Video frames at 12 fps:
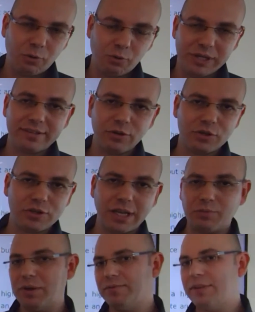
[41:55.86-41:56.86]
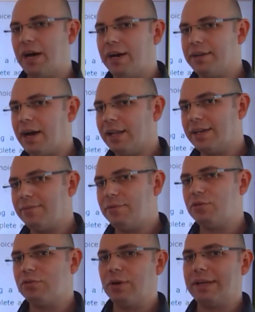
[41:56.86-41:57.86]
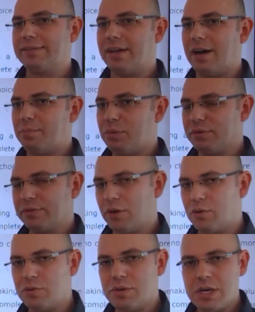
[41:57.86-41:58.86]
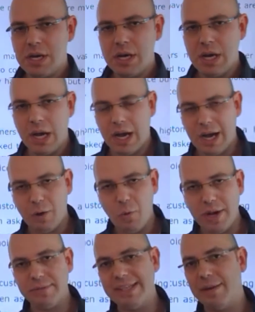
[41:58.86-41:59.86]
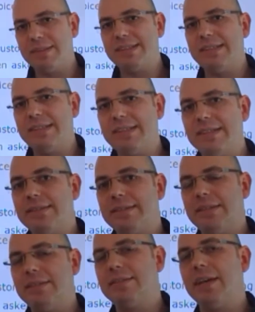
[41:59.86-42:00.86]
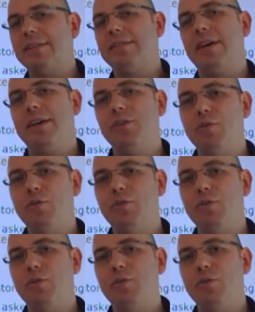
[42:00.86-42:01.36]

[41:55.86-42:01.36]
research that we've done. I'll give you 2 examples. So one of the MCCs that